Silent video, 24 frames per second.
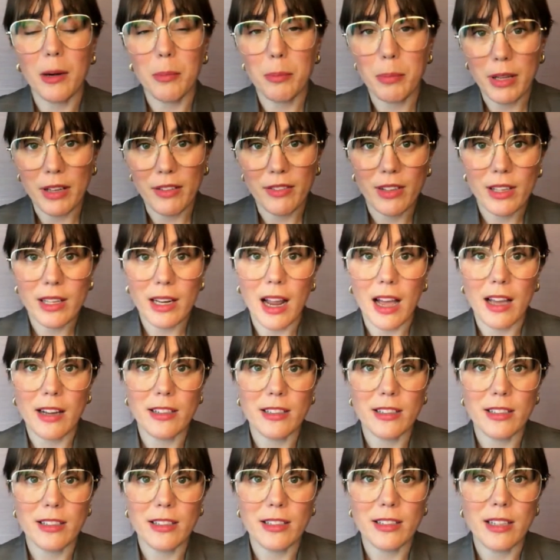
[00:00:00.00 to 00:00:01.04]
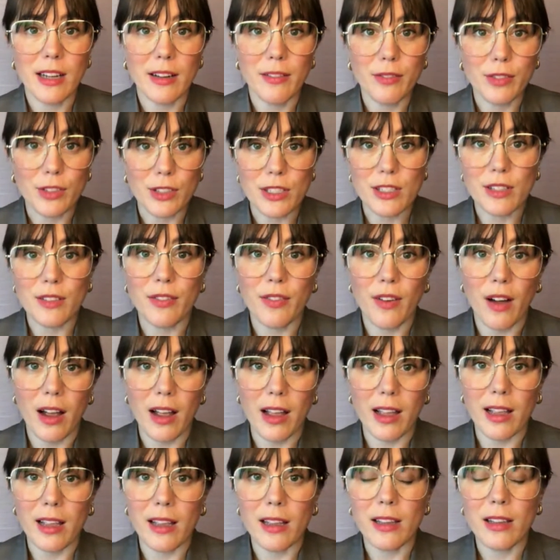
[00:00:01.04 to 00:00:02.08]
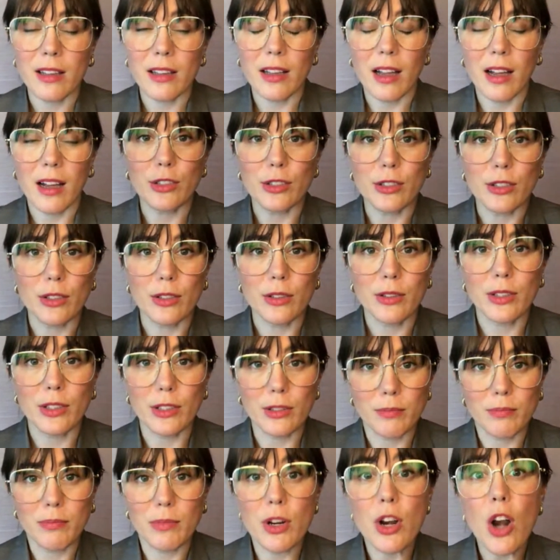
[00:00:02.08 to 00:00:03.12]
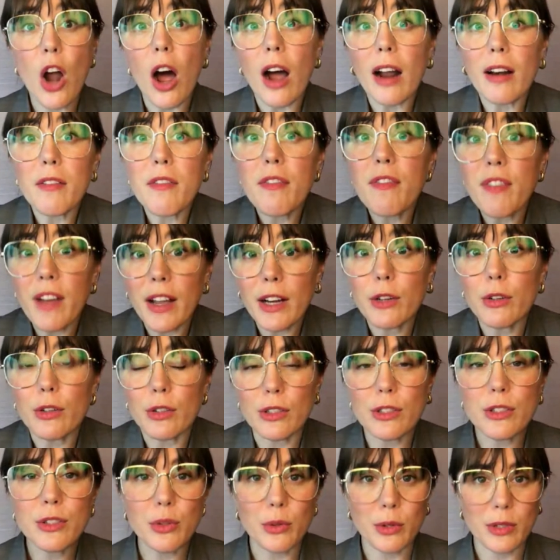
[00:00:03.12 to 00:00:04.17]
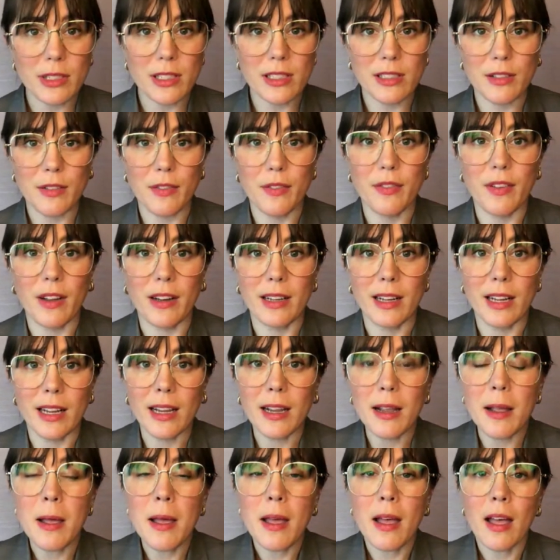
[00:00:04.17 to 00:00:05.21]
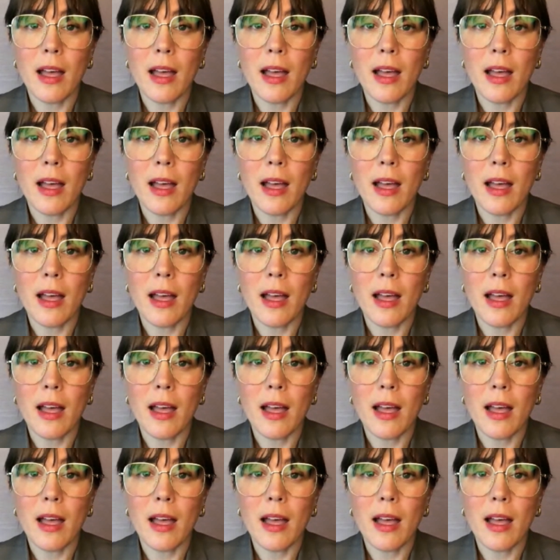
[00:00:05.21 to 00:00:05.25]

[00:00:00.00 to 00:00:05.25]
pivot, how to diversify your non-federal sources of funding,